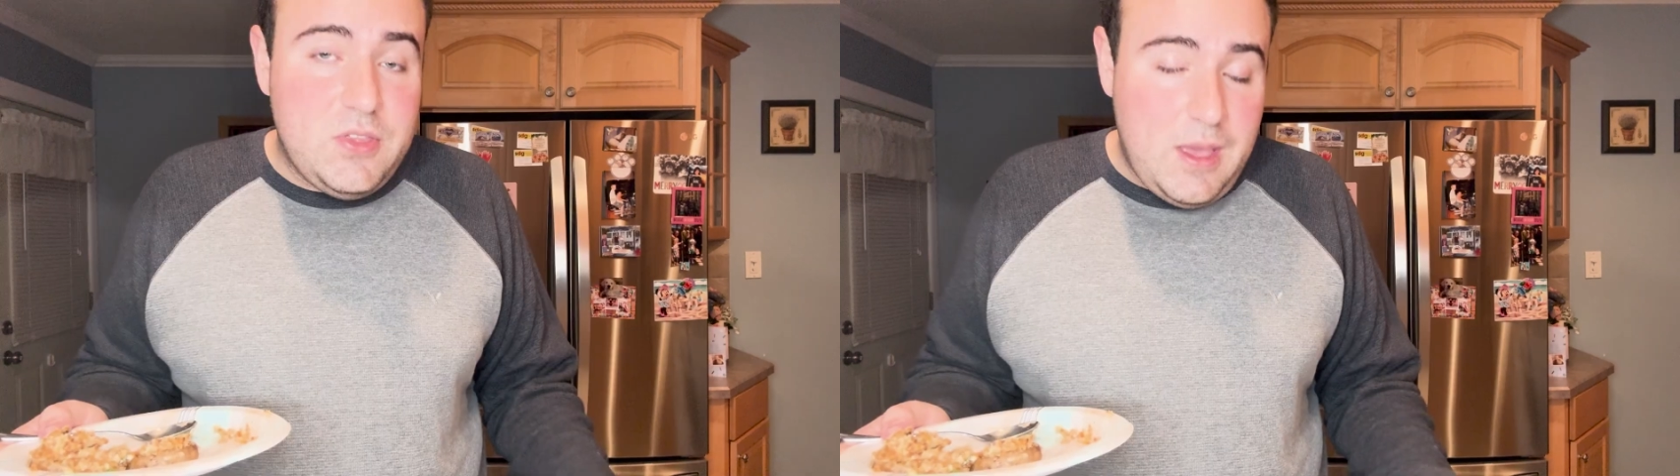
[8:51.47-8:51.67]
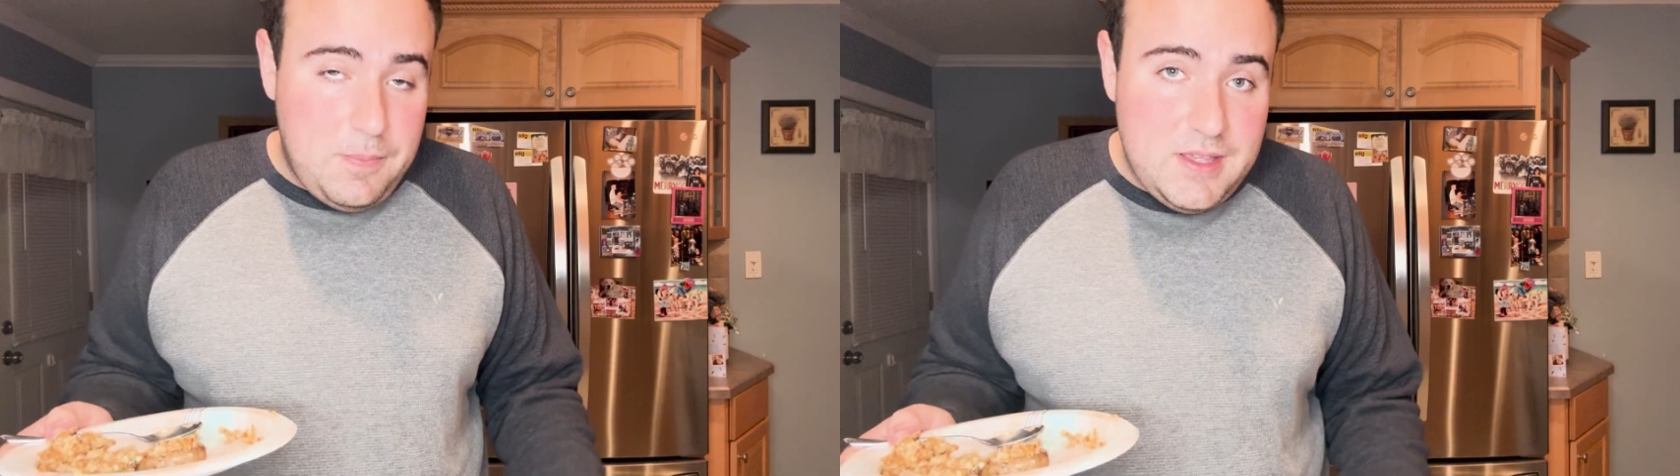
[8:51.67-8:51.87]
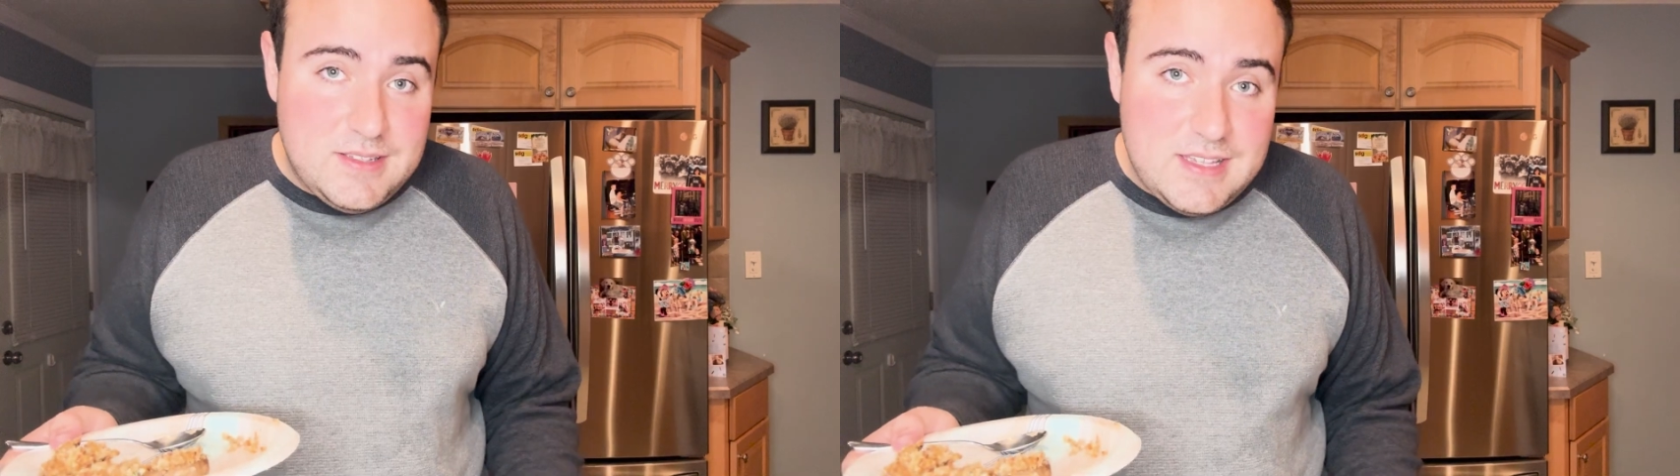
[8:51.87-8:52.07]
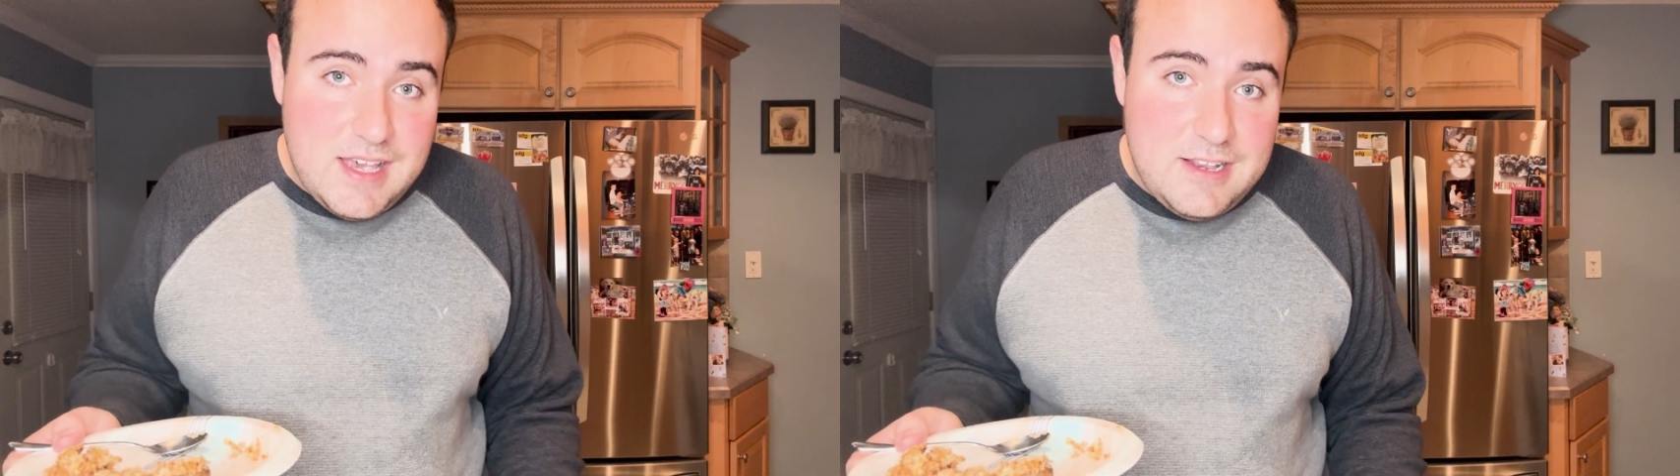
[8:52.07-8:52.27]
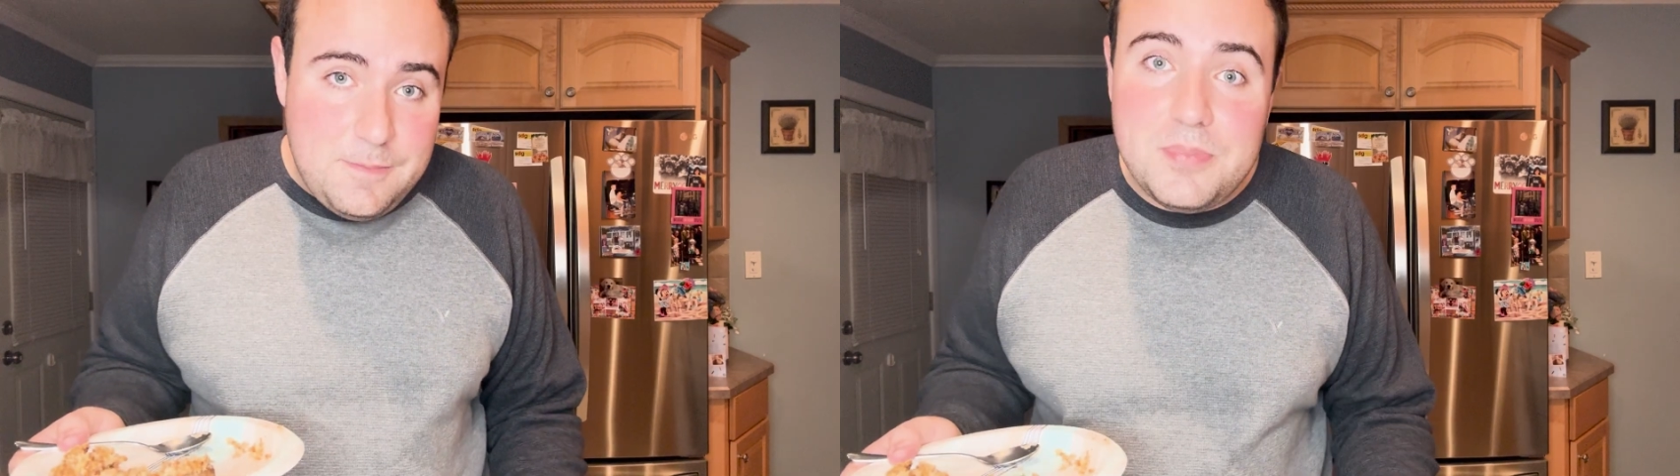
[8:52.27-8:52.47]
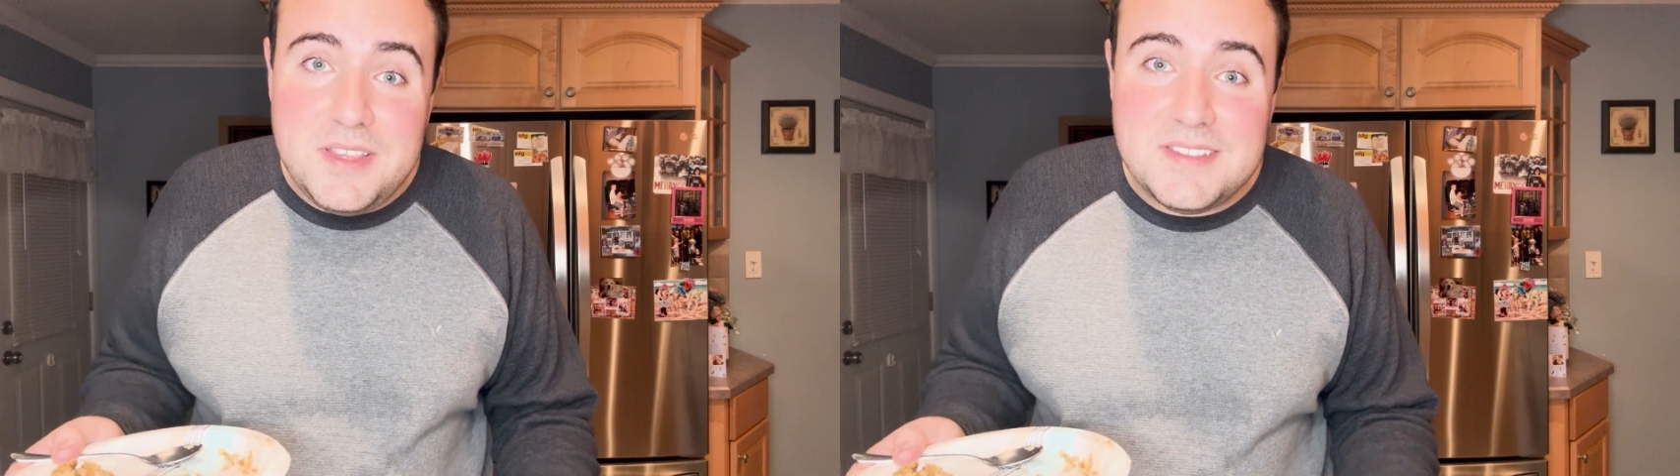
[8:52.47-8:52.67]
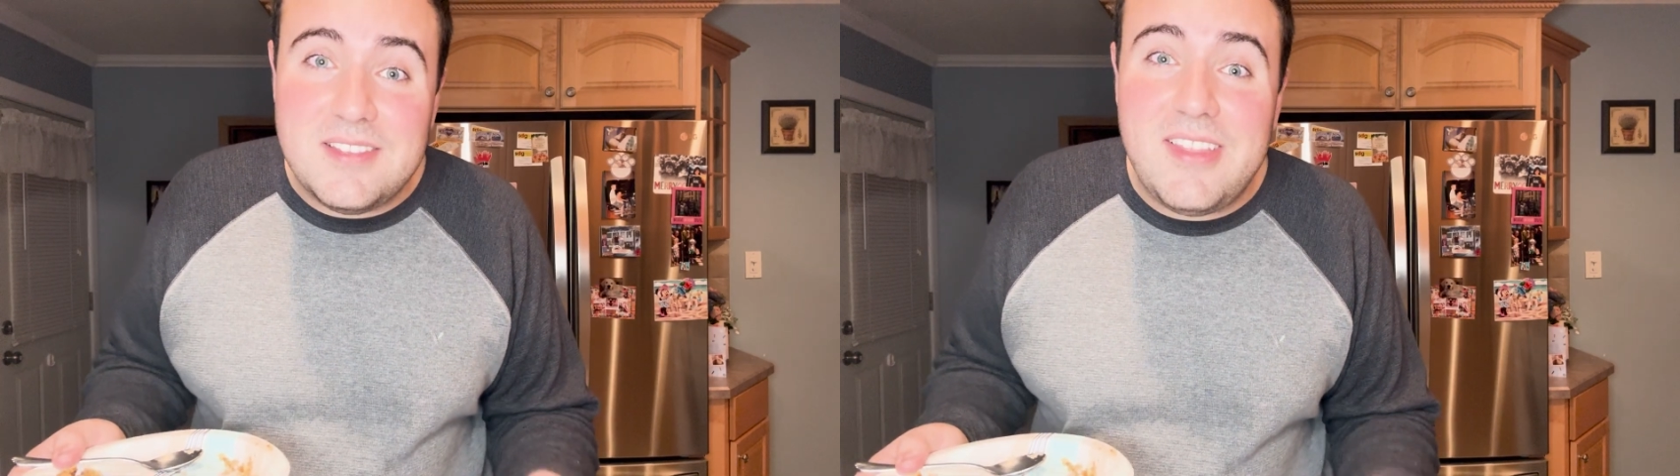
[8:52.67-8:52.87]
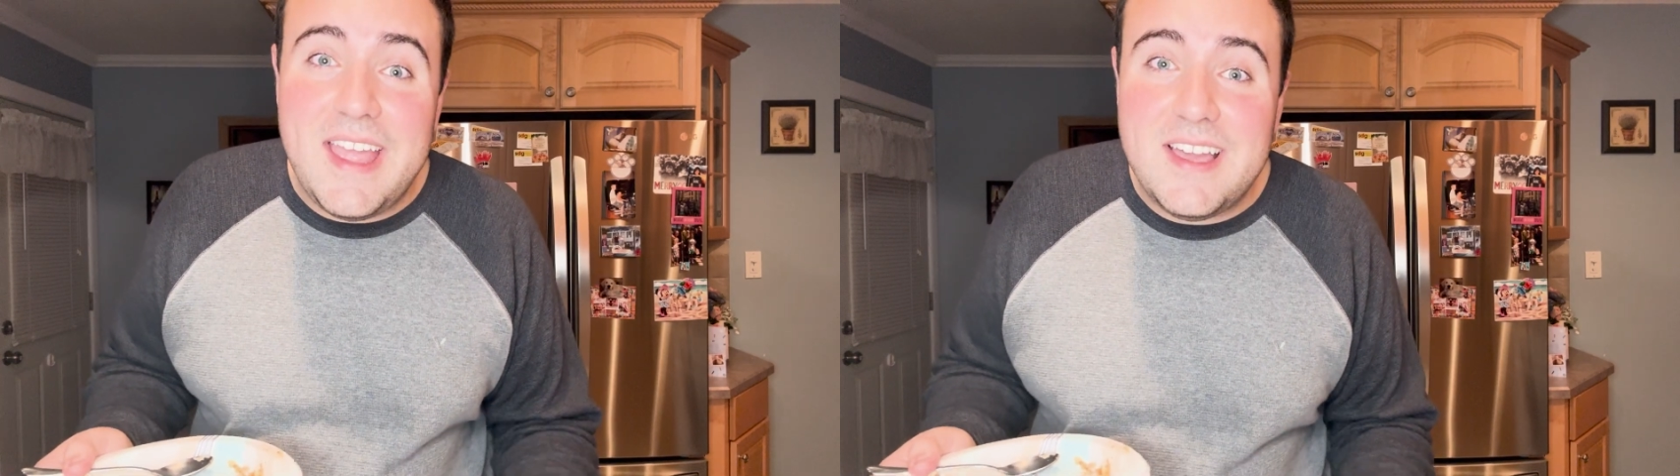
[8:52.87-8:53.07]
That being said, please
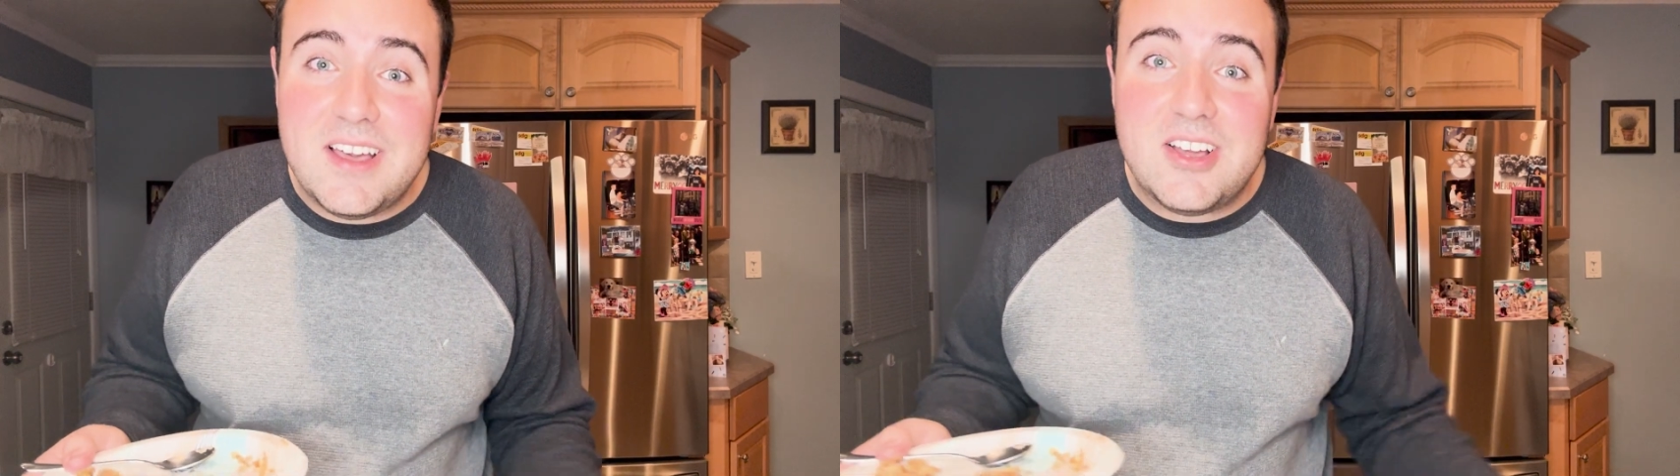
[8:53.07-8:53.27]
like,